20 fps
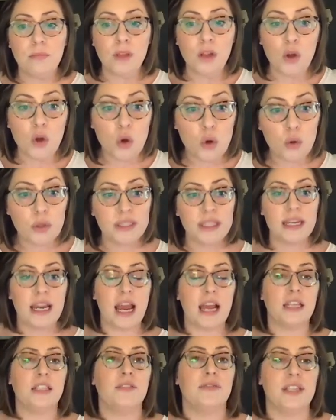who is an
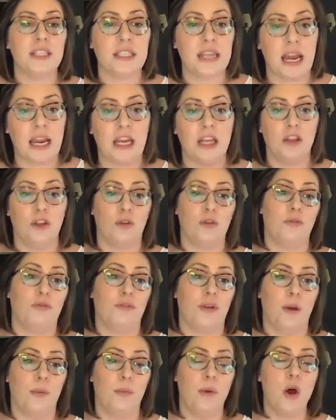activist I can learn
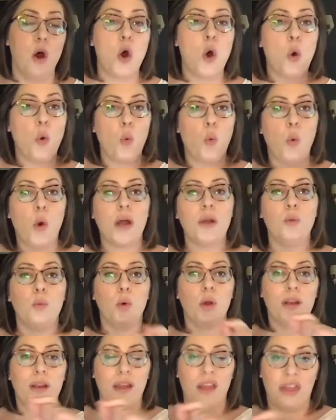from? What
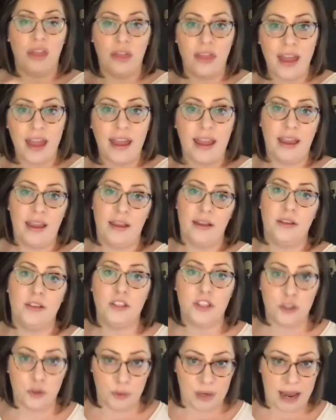would they
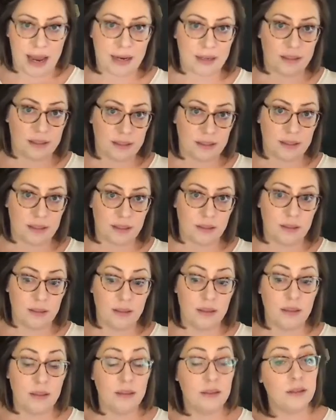do next?
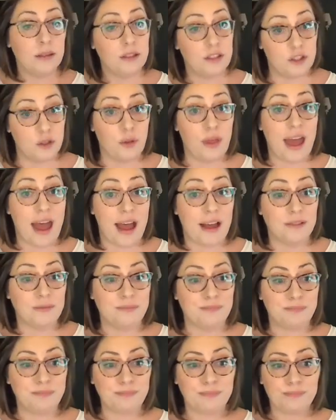Do that.
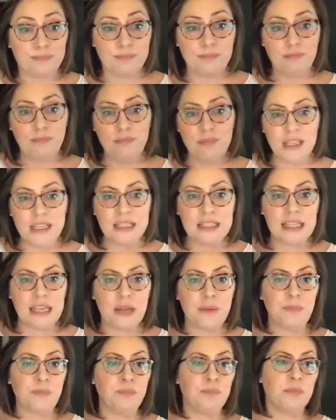
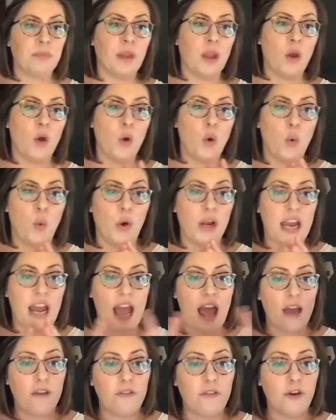See,
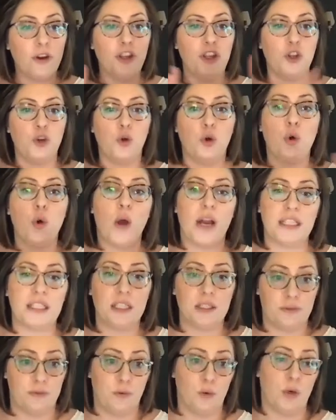whatever you
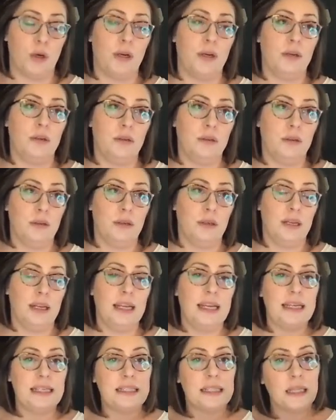quest for
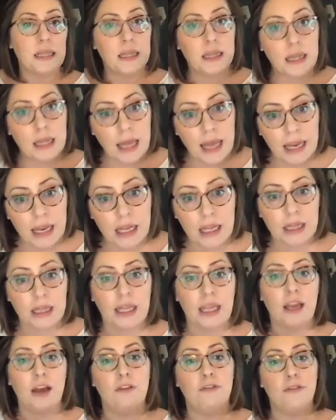is
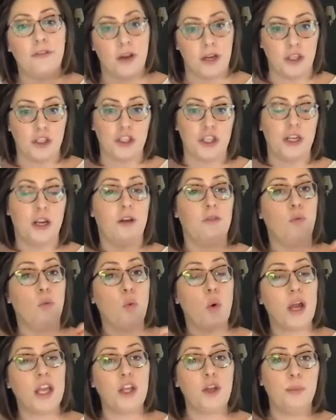likely a function of
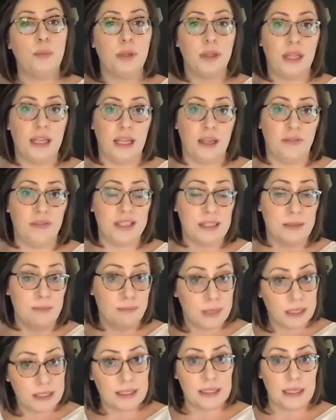what you believe is
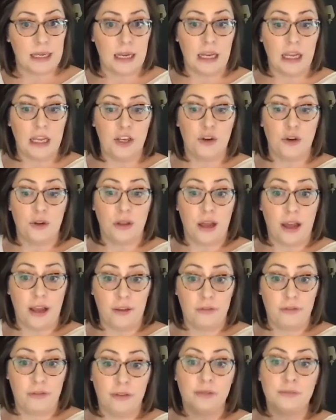missing in your
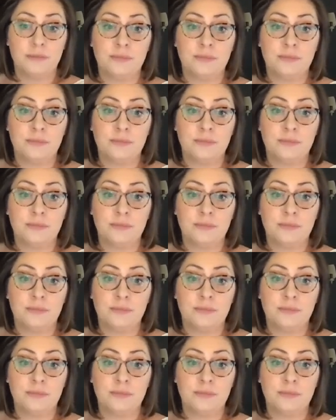life.